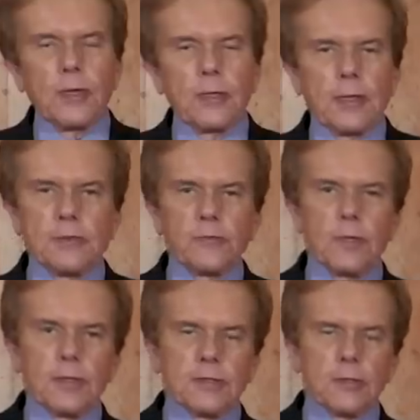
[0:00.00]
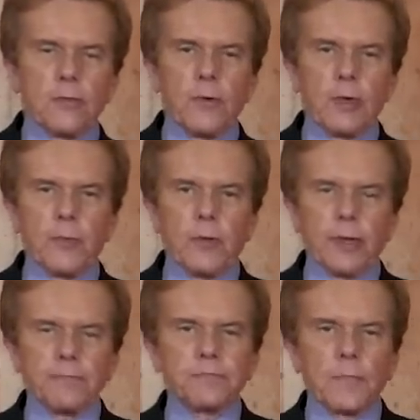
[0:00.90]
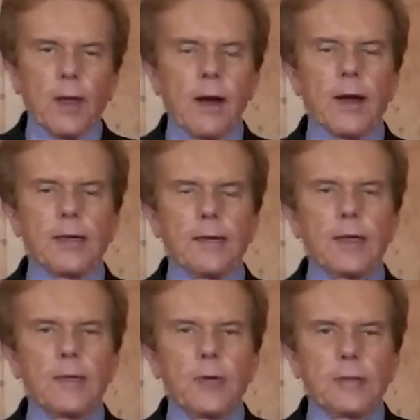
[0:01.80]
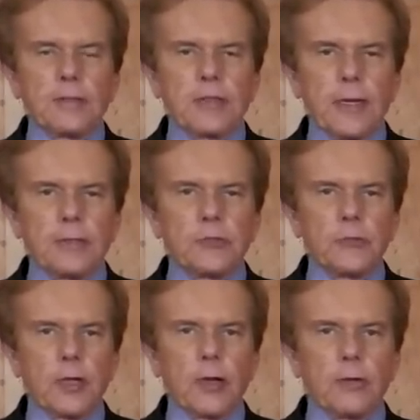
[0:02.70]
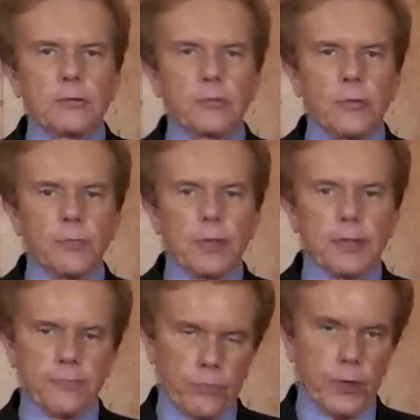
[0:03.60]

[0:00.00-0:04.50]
well that ends well. That's a good way to put it. All righty, that'll bring this case to a close with the plaintiff